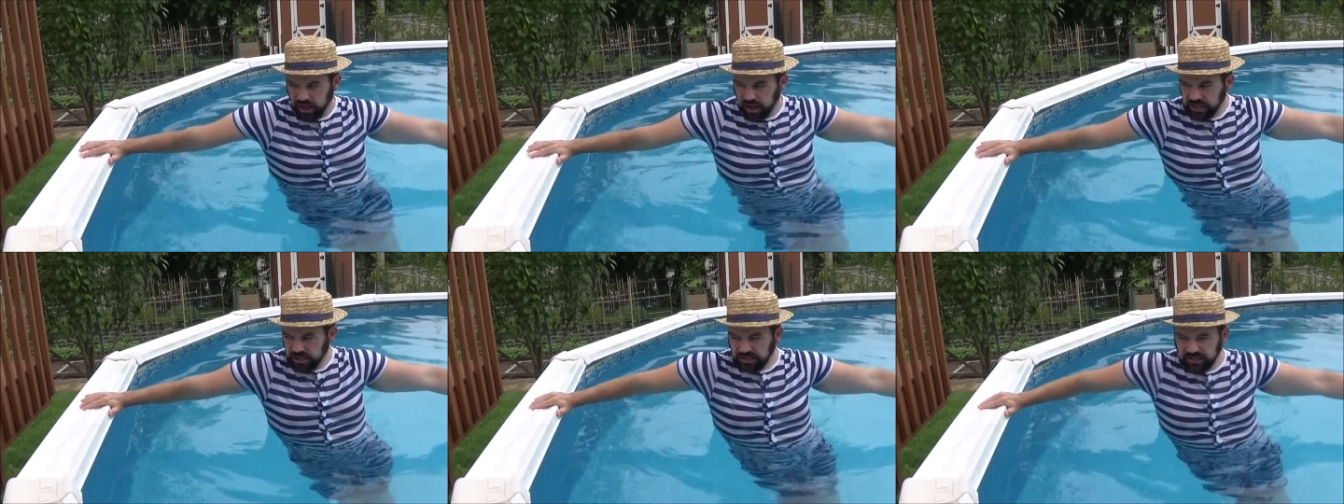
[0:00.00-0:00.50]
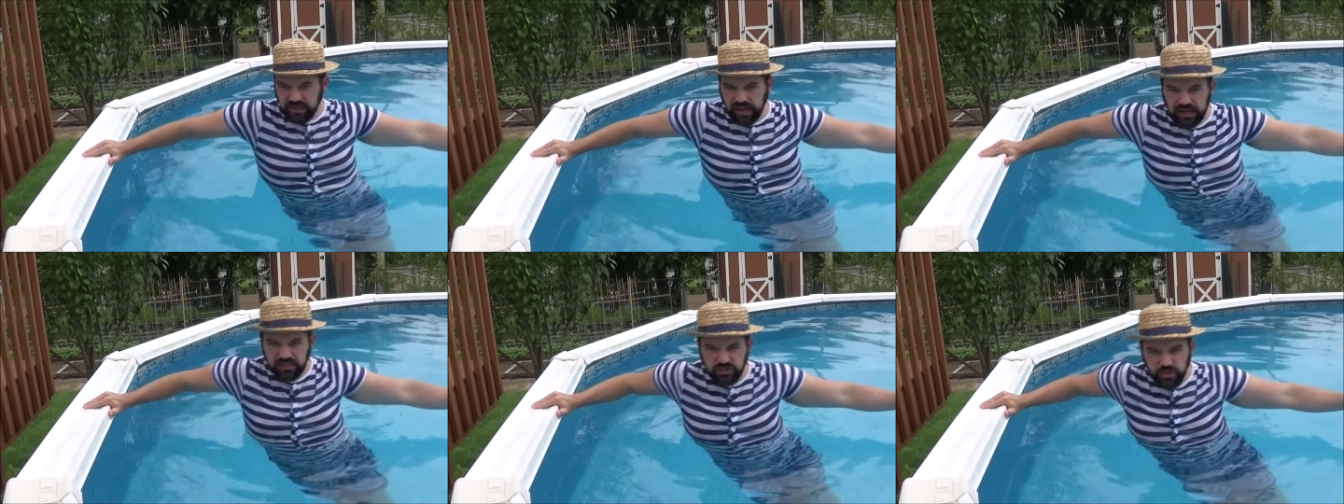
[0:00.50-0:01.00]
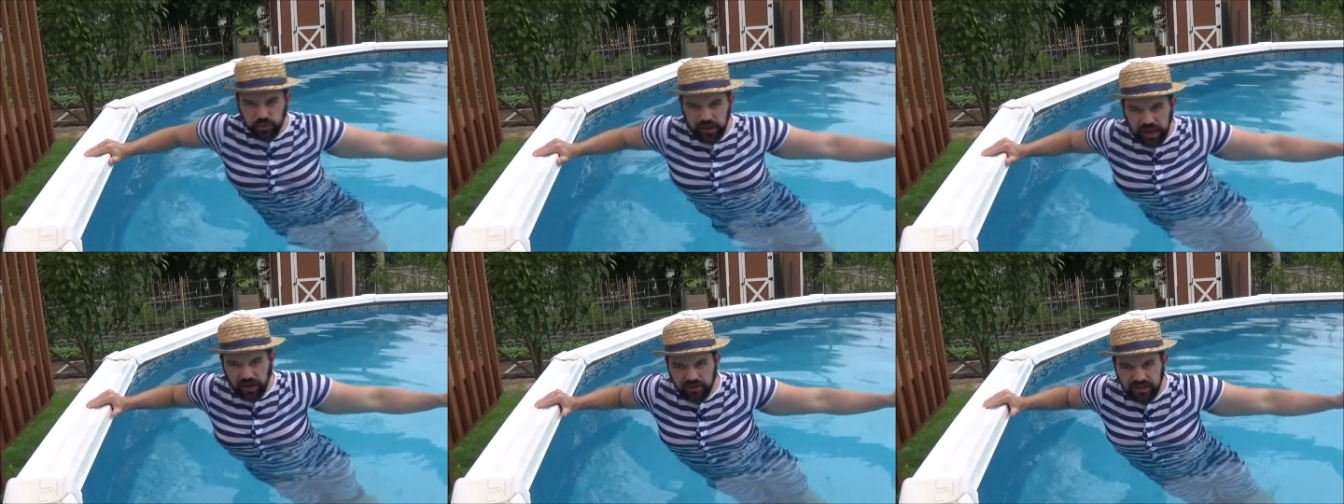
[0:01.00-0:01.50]
And just a nice 2
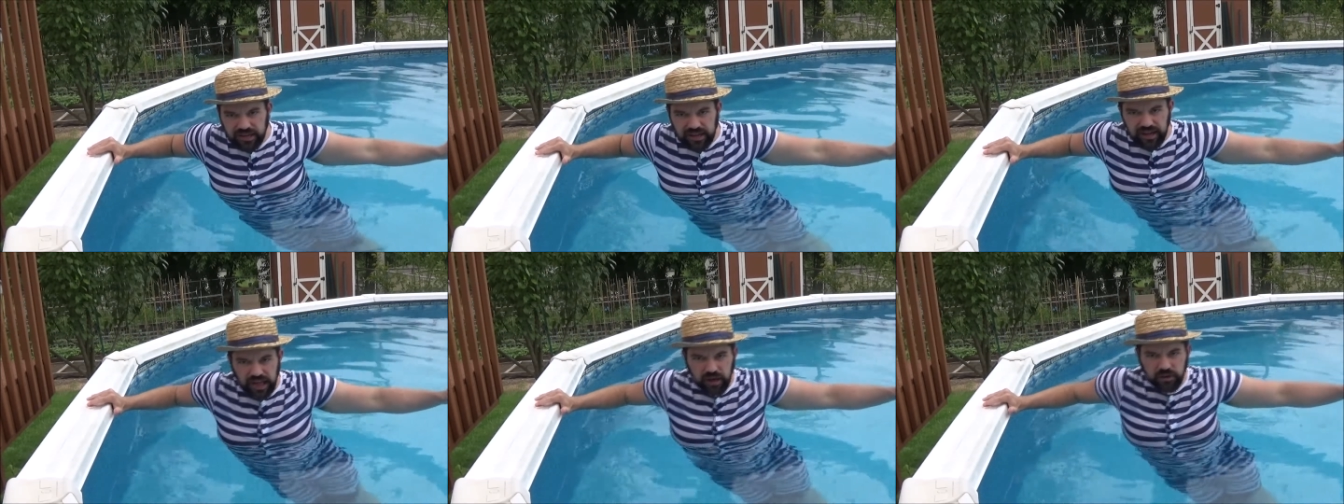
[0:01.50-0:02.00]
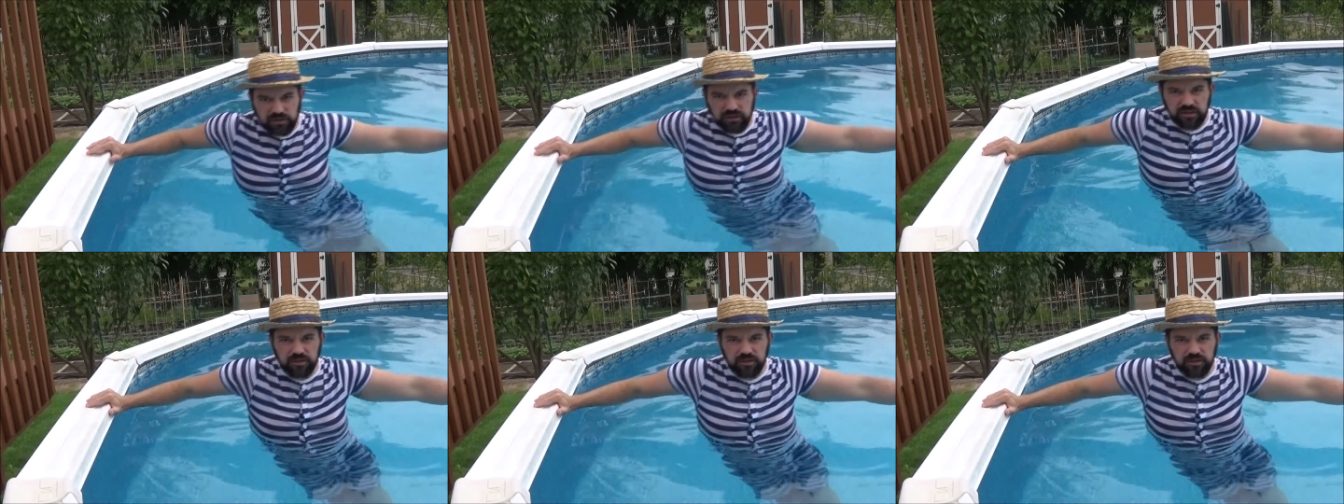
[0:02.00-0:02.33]
count in and out.